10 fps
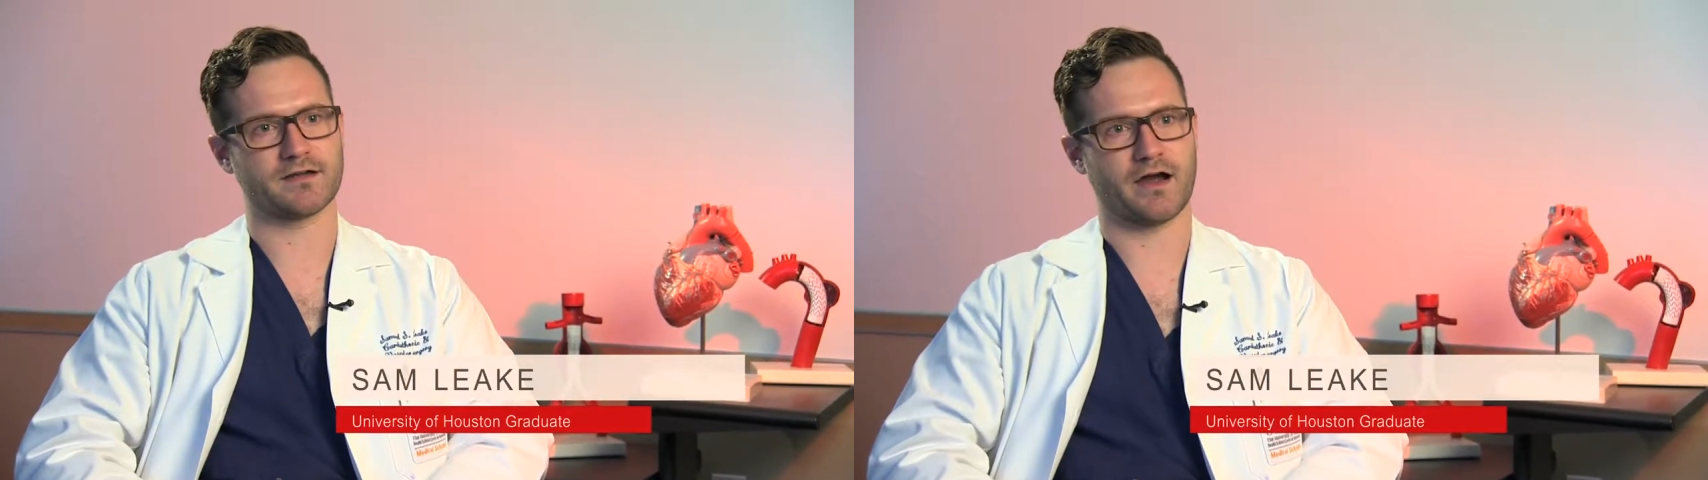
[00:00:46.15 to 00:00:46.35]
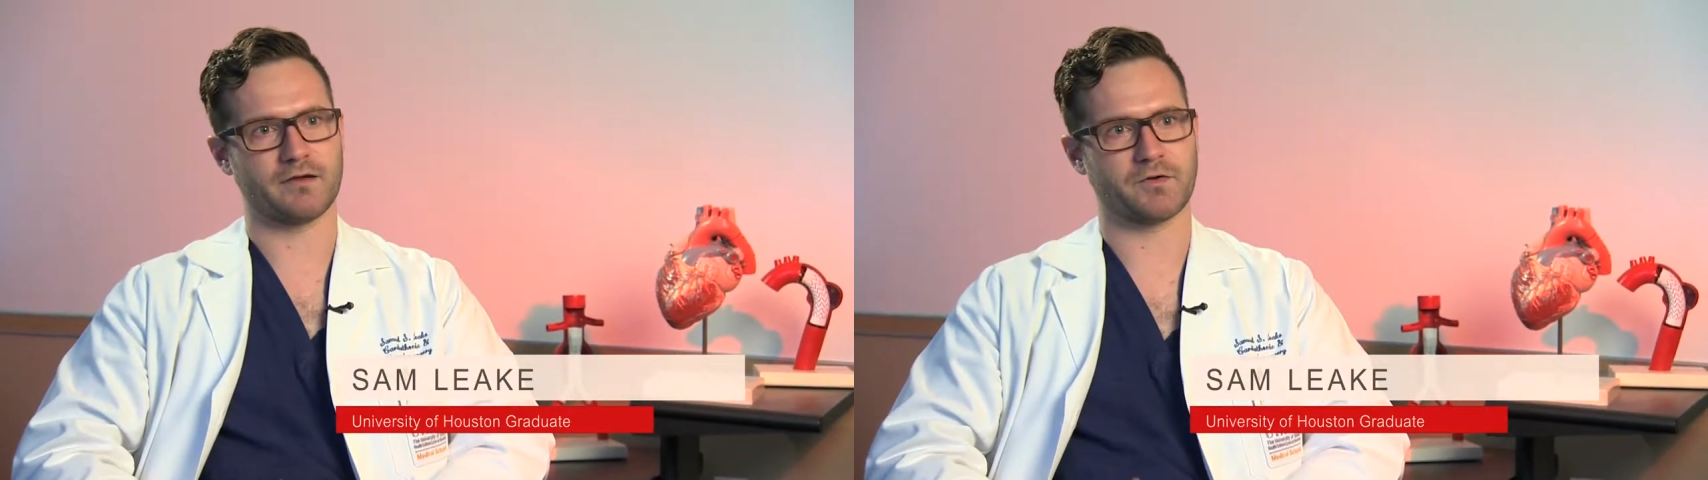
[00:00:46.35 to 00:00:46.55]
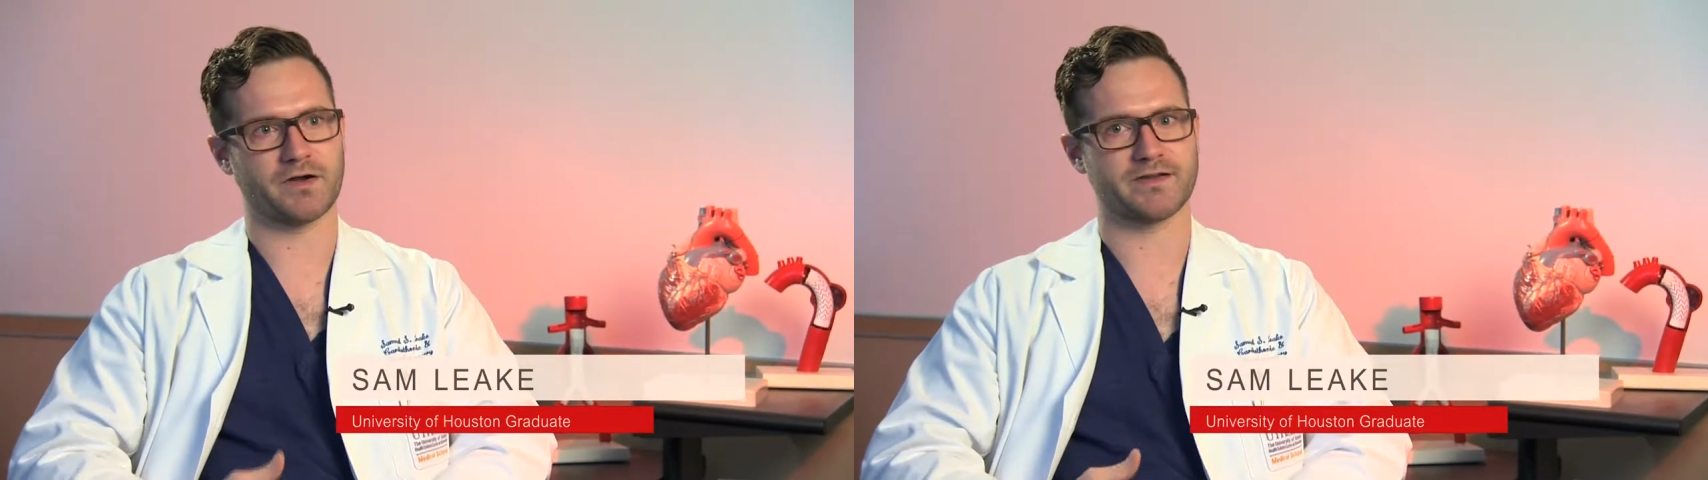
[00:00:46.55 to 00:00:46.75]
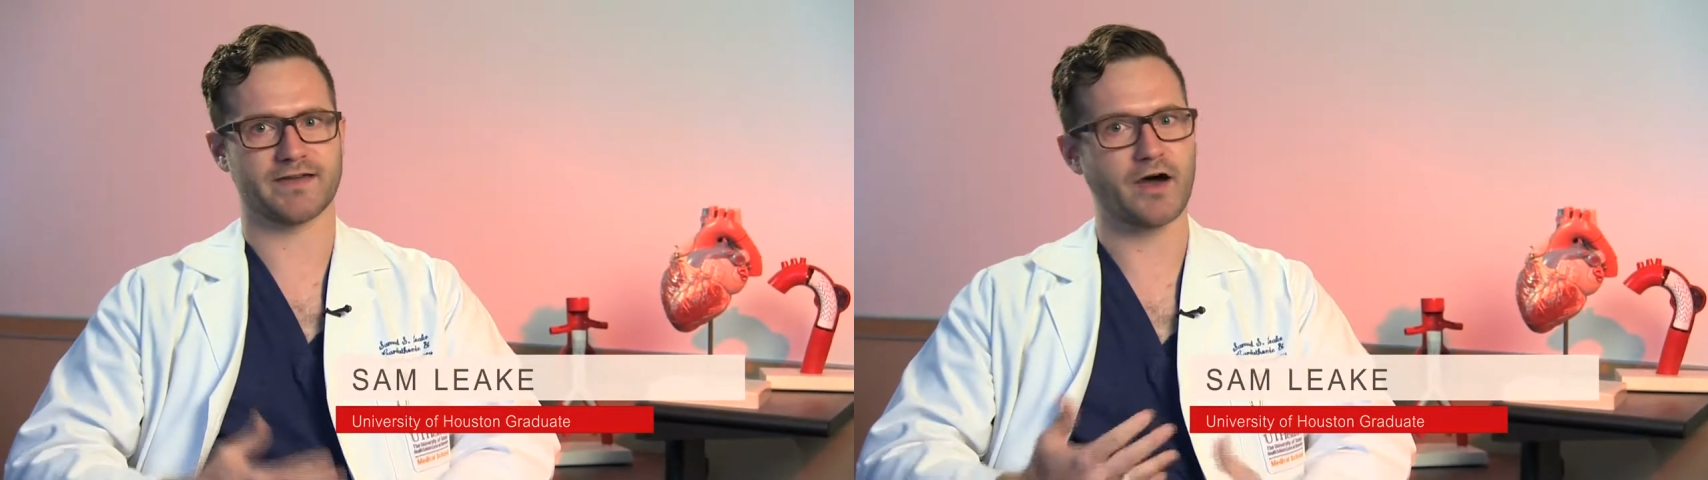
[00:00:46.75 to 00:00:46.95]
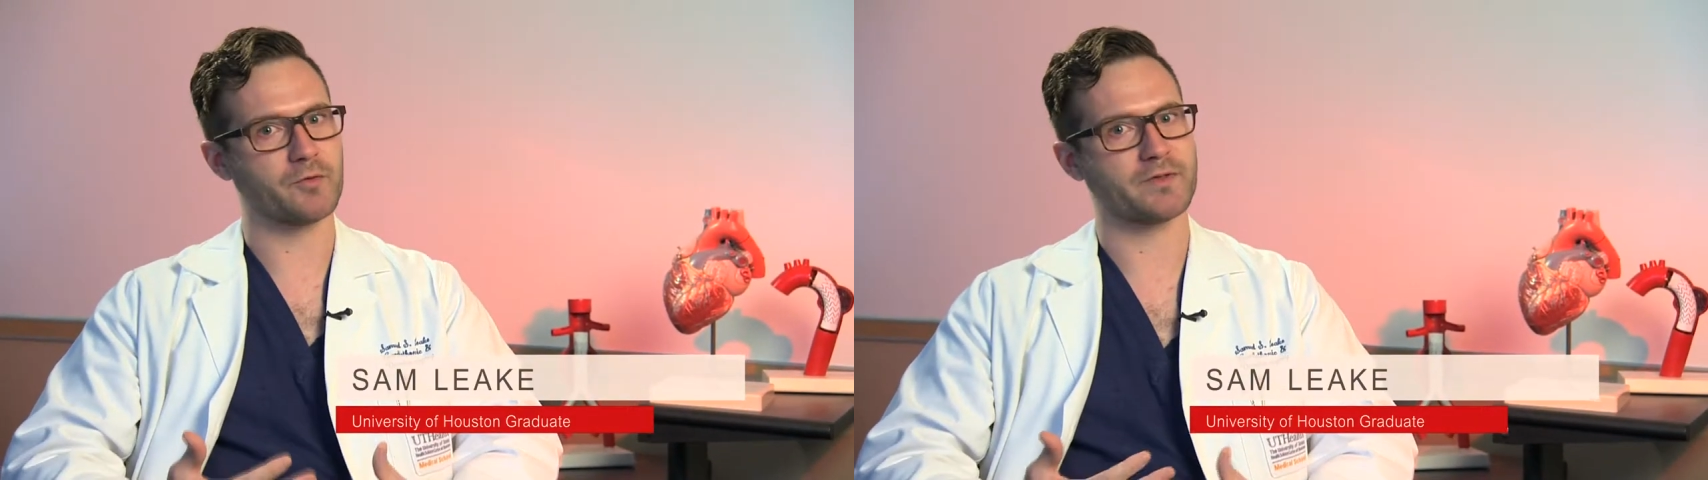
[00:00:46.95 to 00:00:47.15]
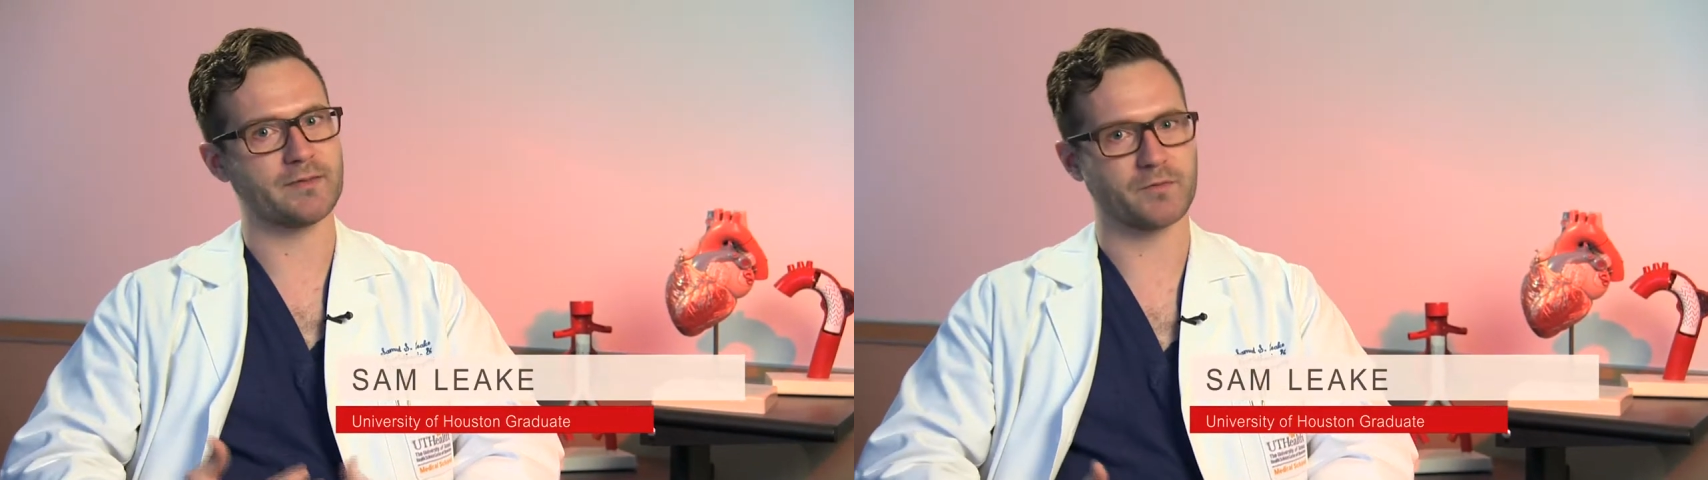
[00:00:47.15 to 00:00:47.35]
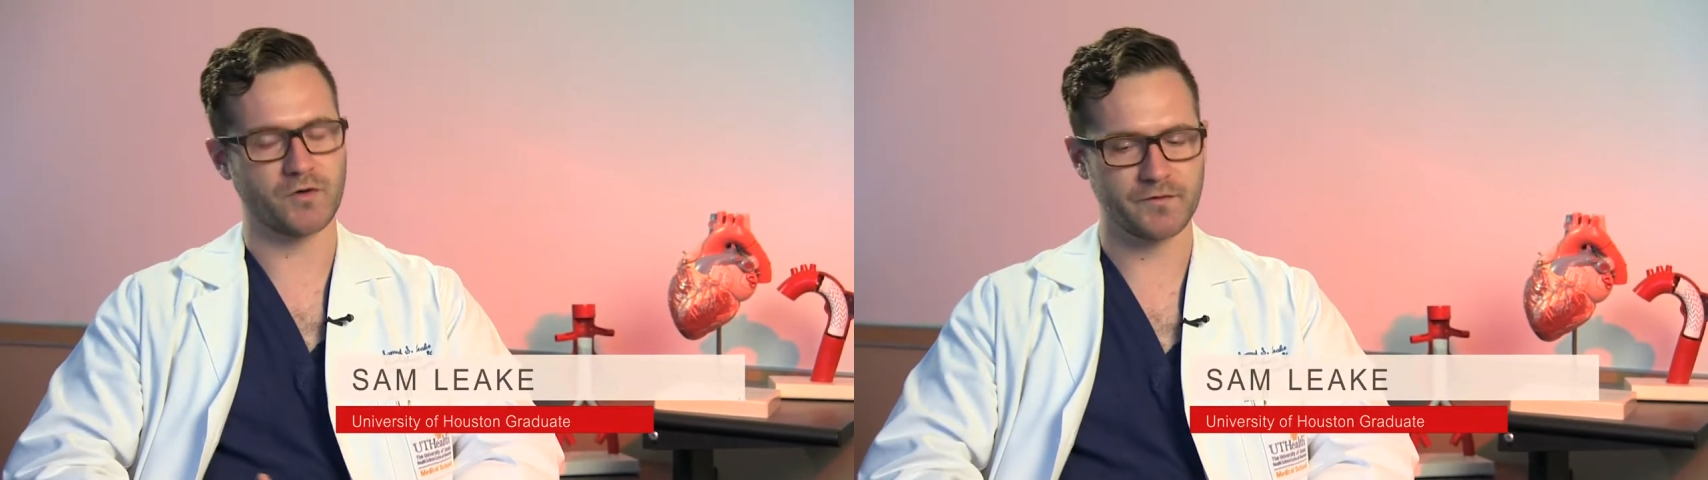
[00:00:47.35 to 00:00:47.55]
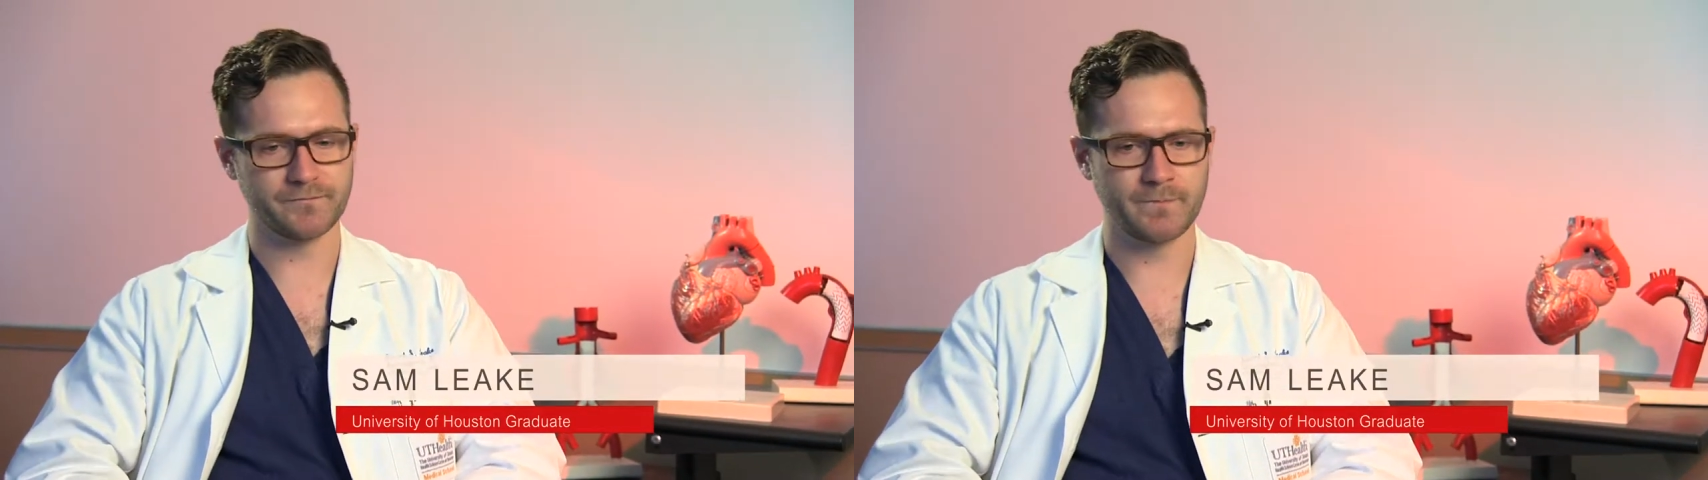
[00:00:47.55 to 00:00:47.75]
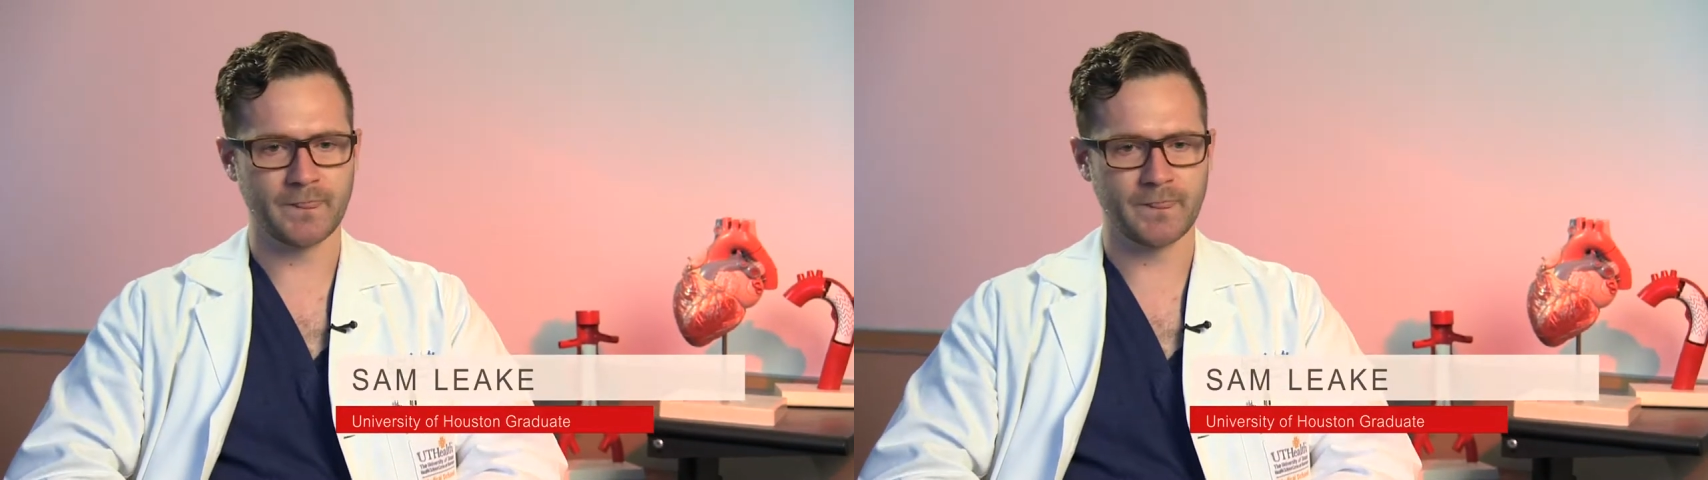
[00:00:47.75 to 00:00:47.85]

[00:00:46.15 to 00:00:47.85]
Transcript: I wanted to help people.